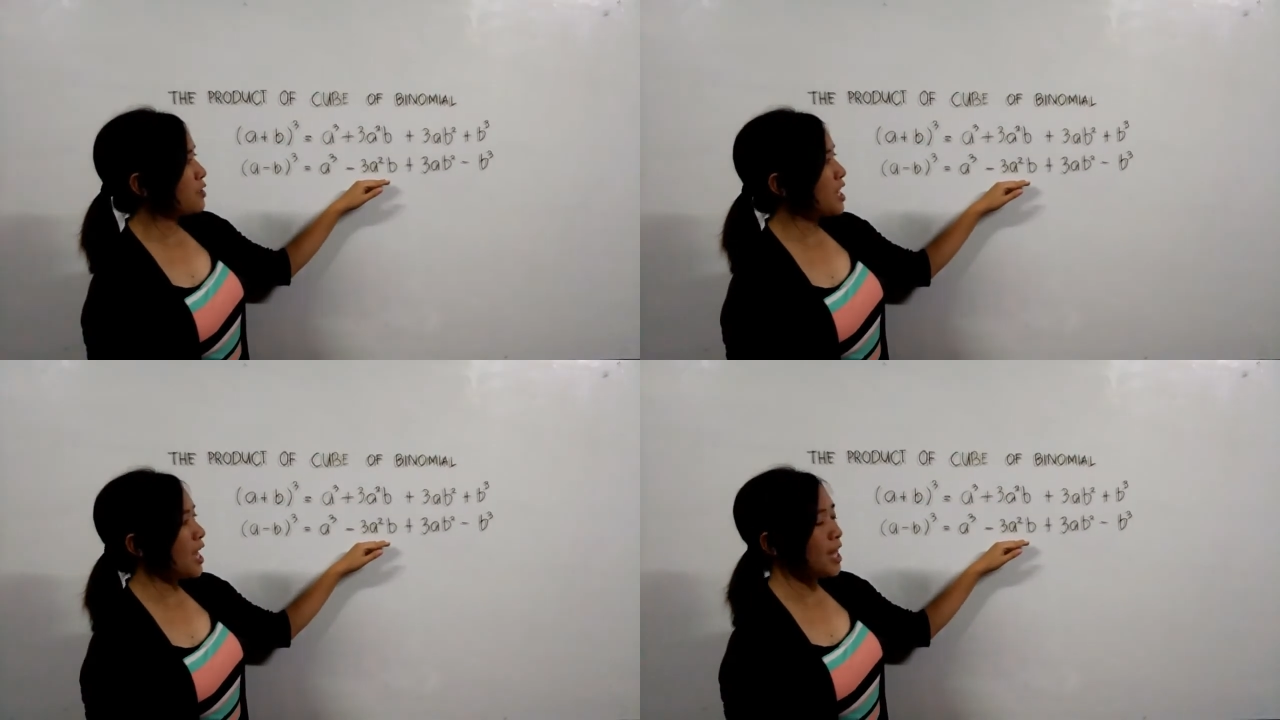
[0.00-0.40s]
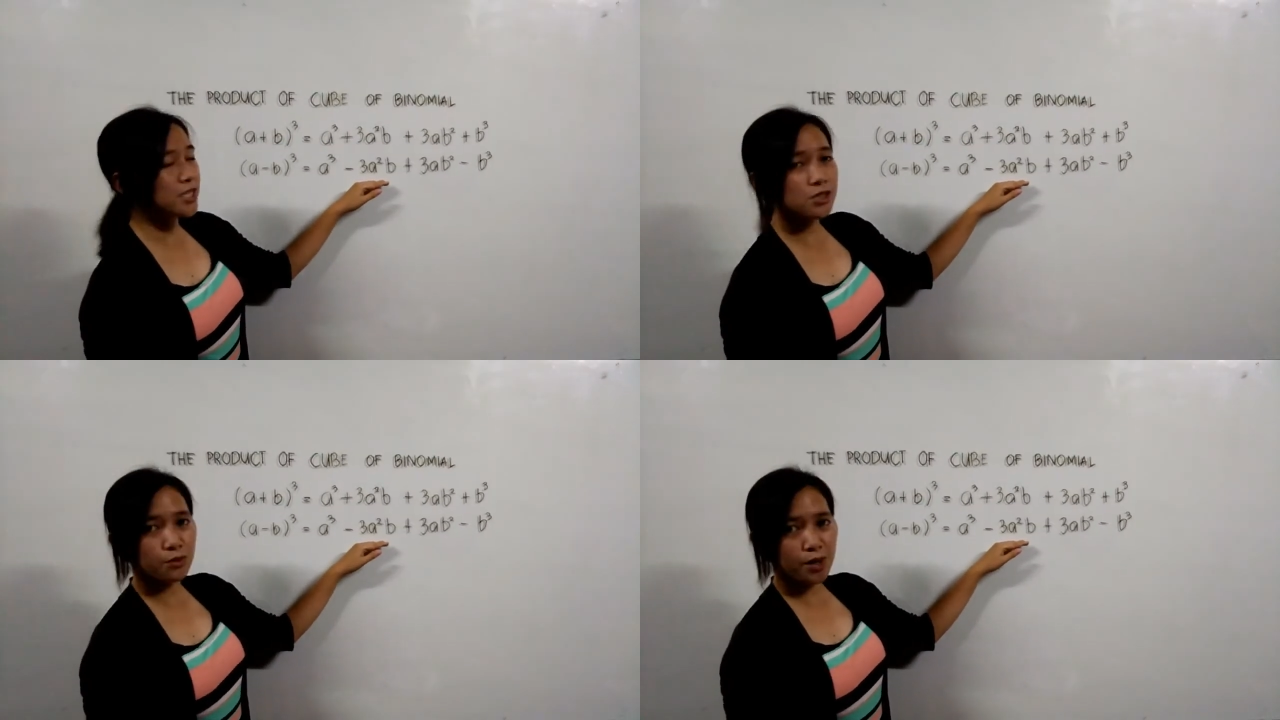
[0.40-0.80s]

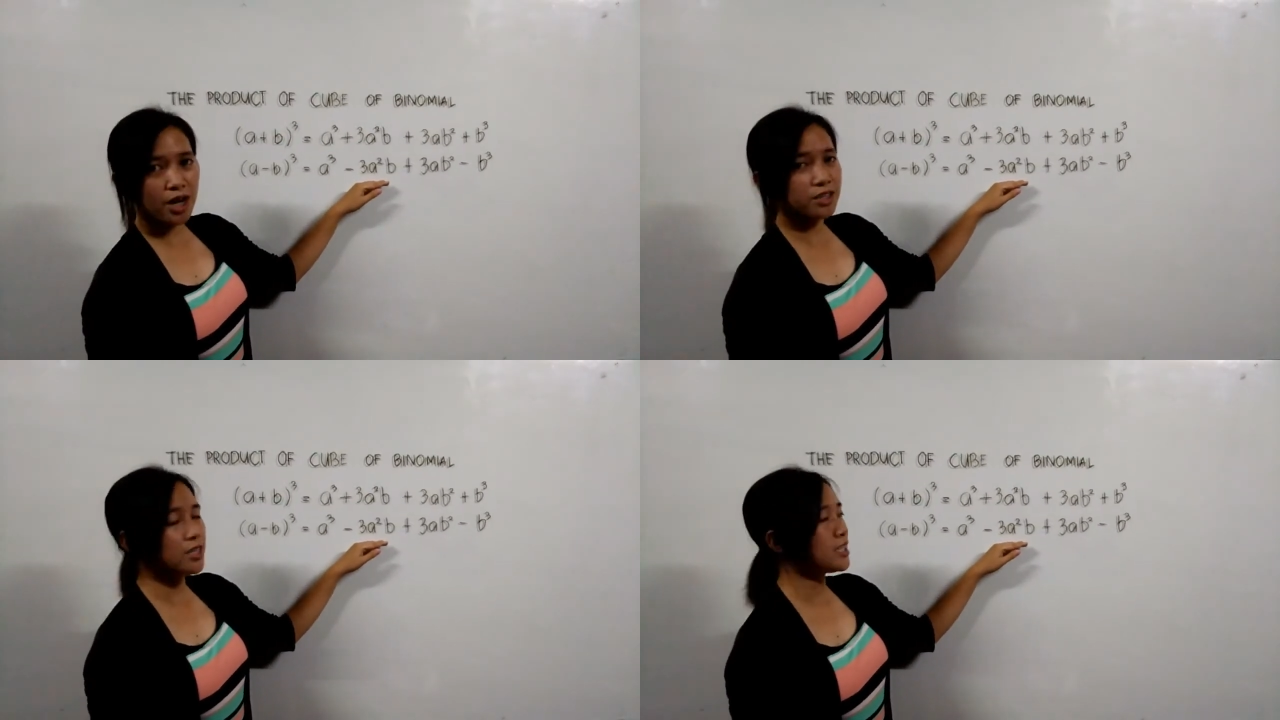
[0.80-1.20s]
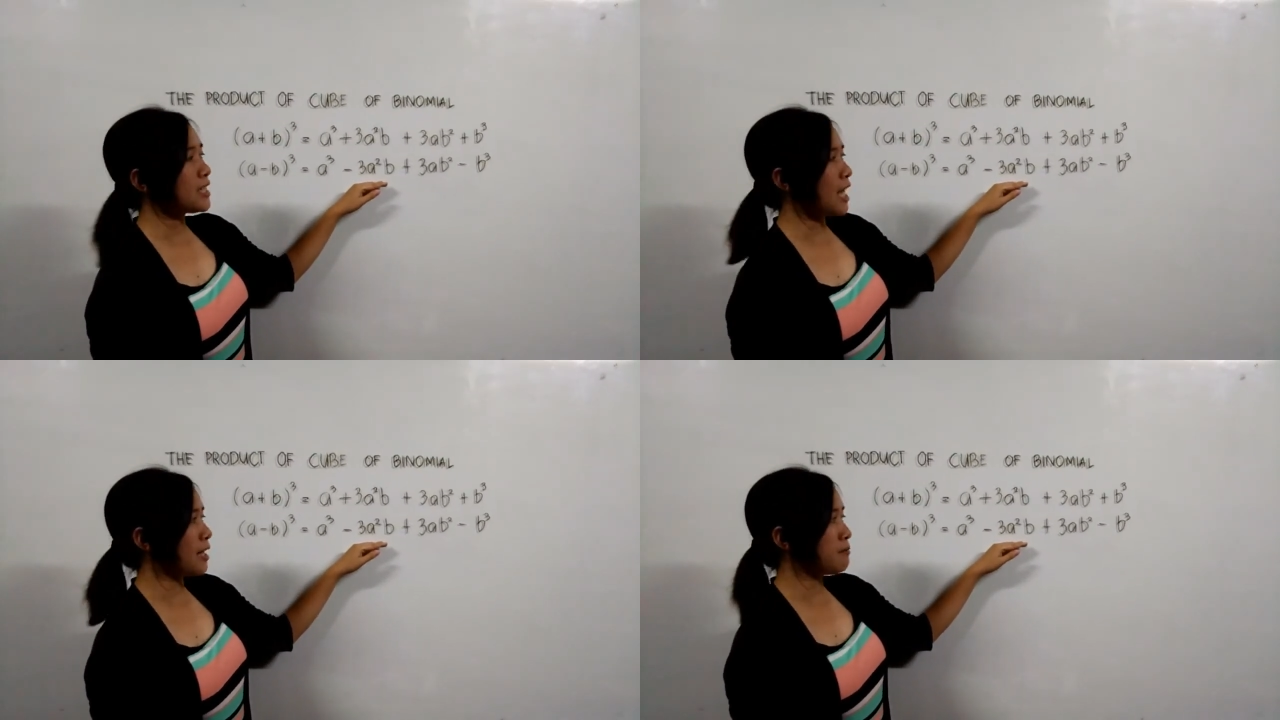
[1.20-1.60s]
3a squared
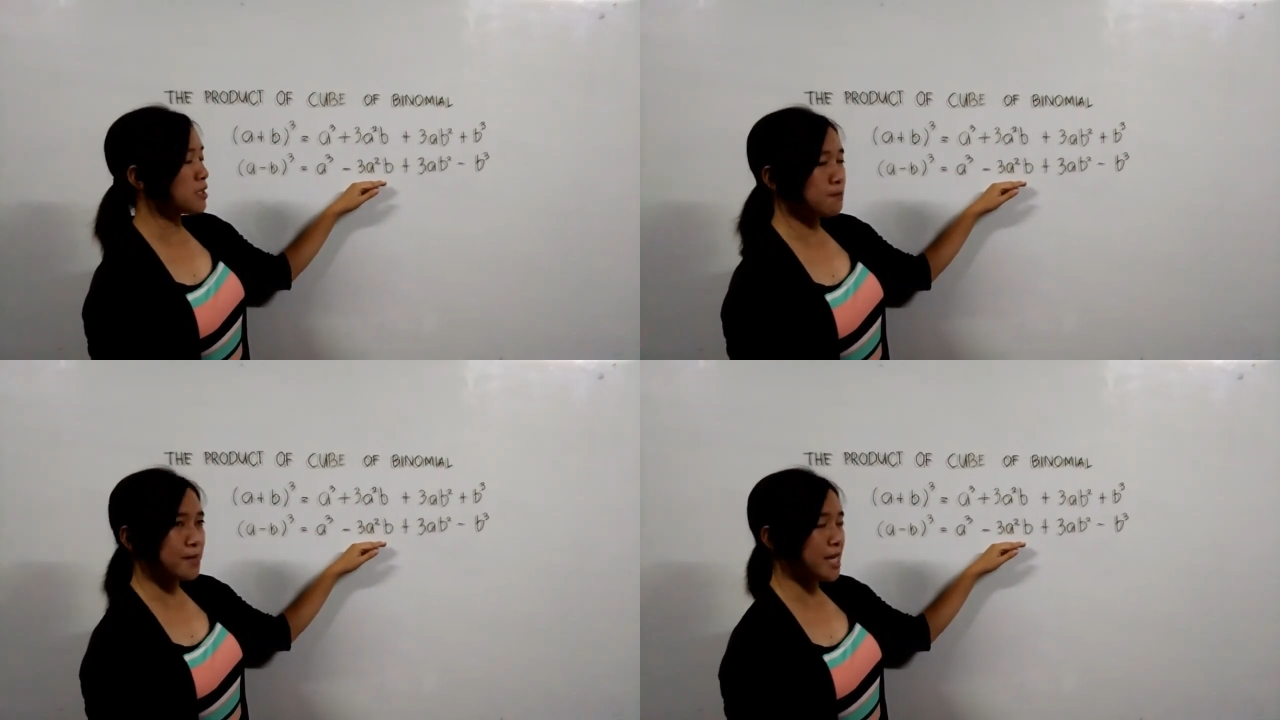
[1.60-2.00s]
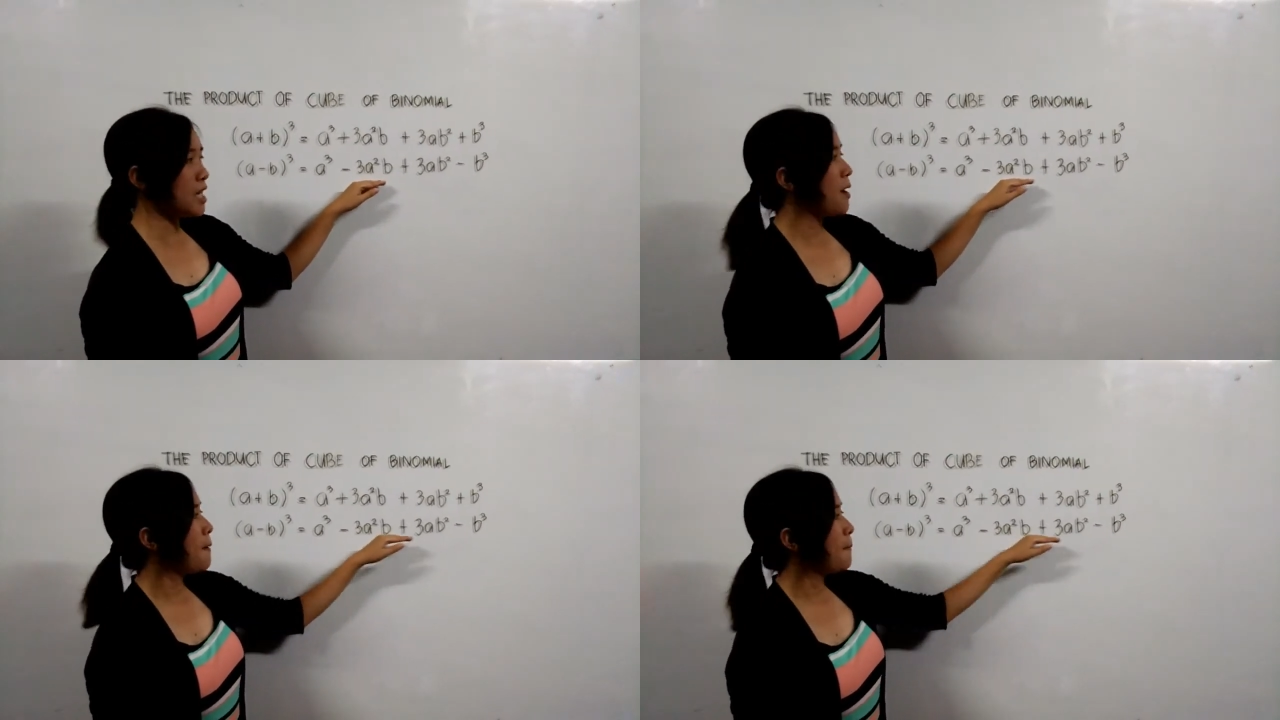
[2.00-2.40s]
times
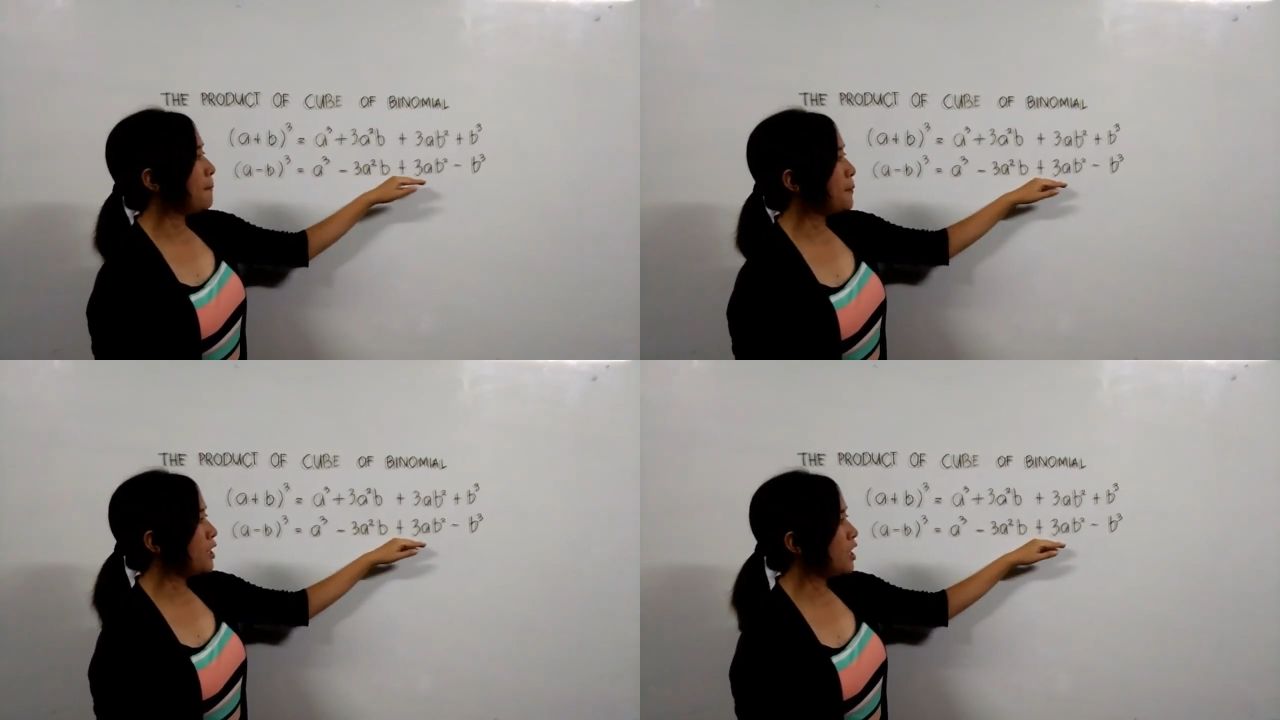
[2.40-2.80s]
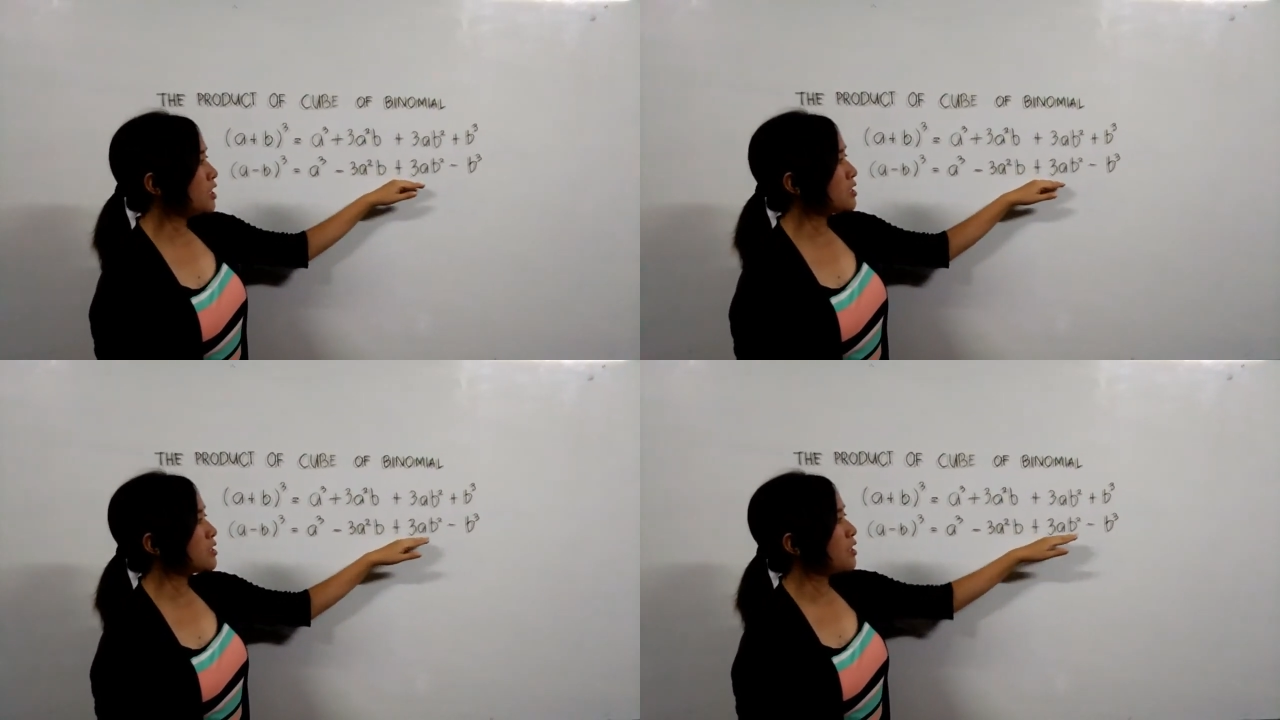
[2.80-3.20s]
b
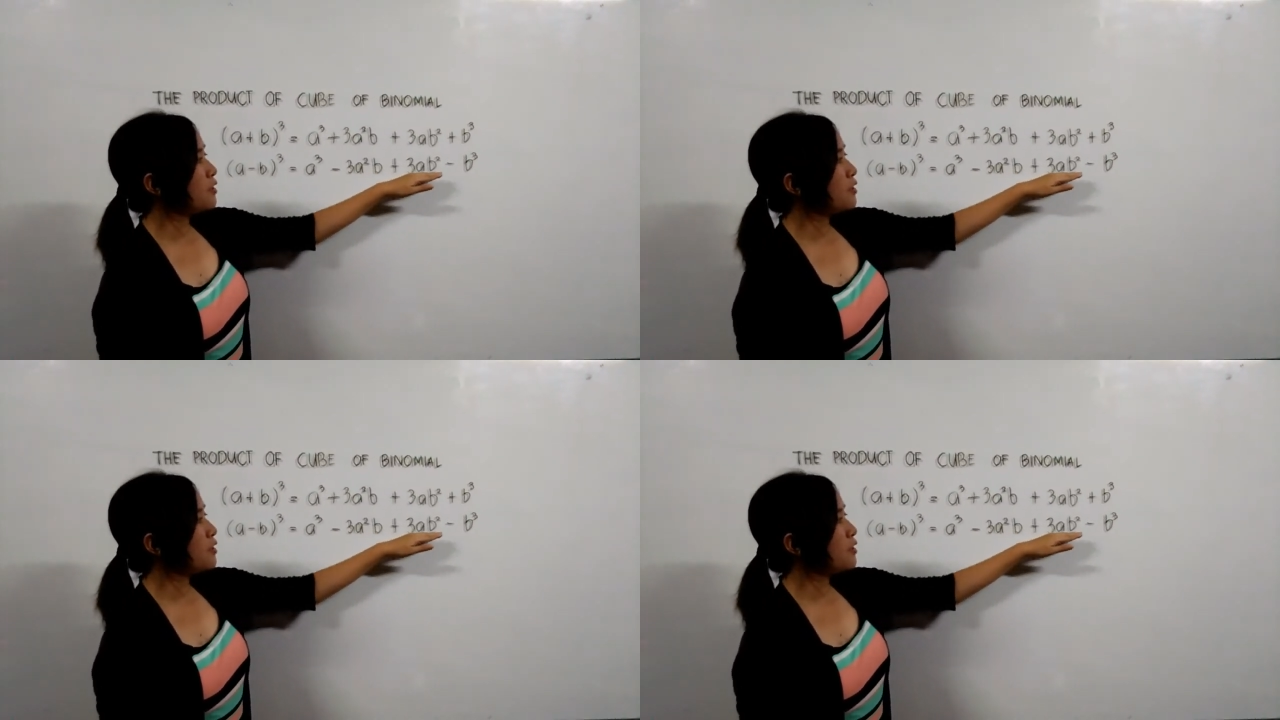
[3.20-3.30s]
plus